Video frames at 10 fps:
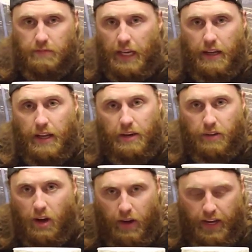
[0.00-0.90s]
I, I, don't
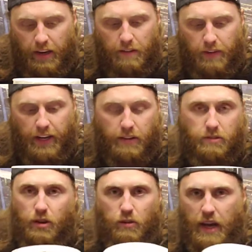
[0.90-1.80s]
know. I didn't invent it.
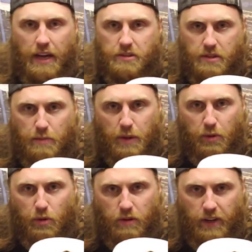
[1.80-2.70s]
So ask the people
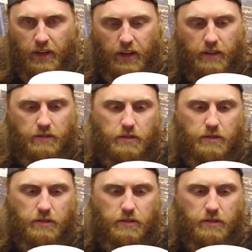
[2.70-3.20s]
who invented it.